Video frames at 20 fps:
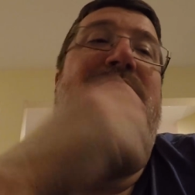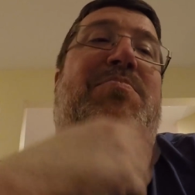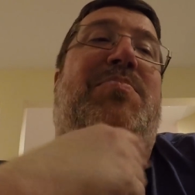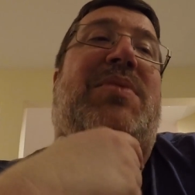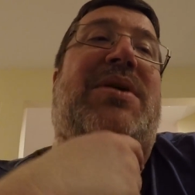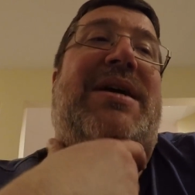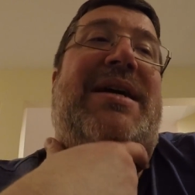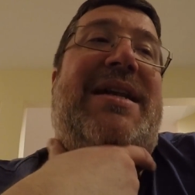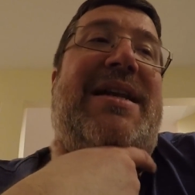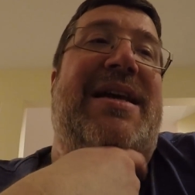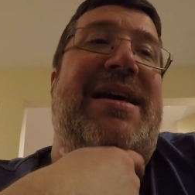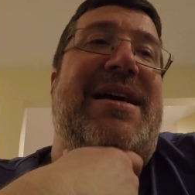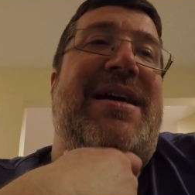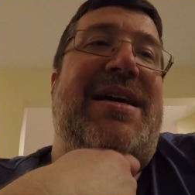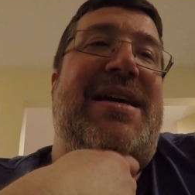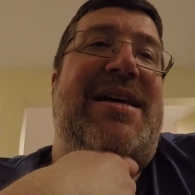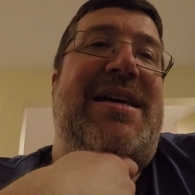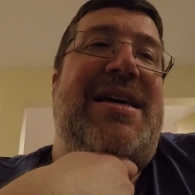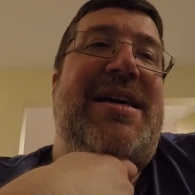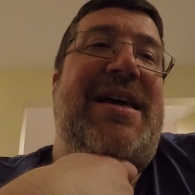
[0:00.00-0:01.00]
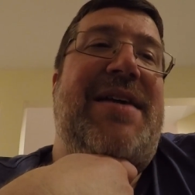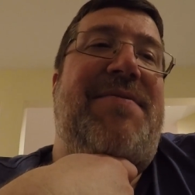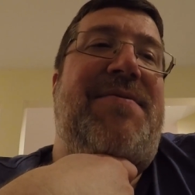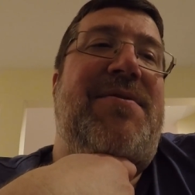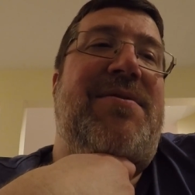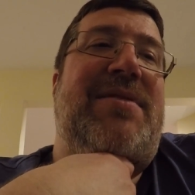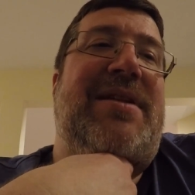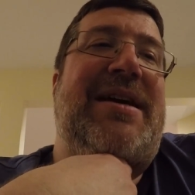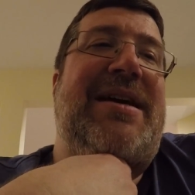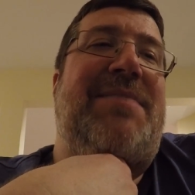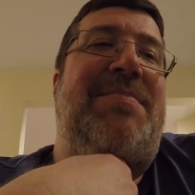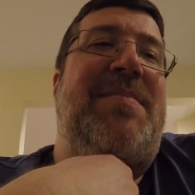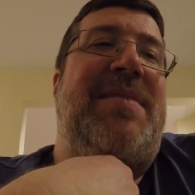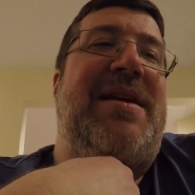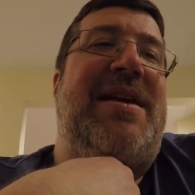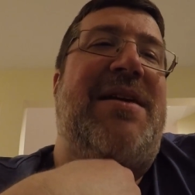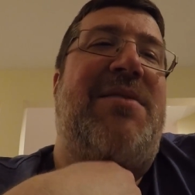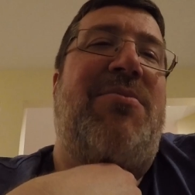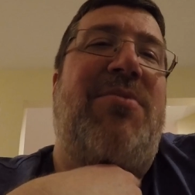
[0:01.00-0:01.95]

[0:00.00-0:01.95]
But if you're like me,